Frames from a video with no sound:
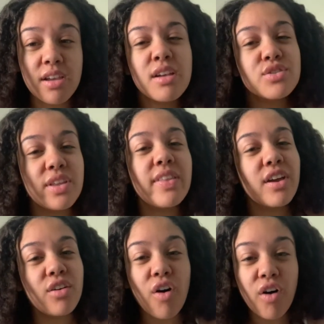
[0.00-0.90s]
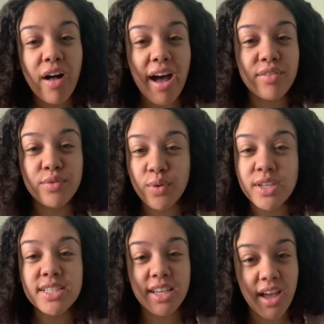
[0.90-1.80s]
so that they can all have a
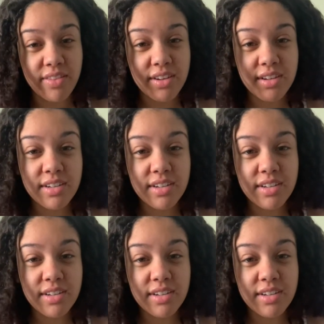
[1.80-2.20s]
voice together.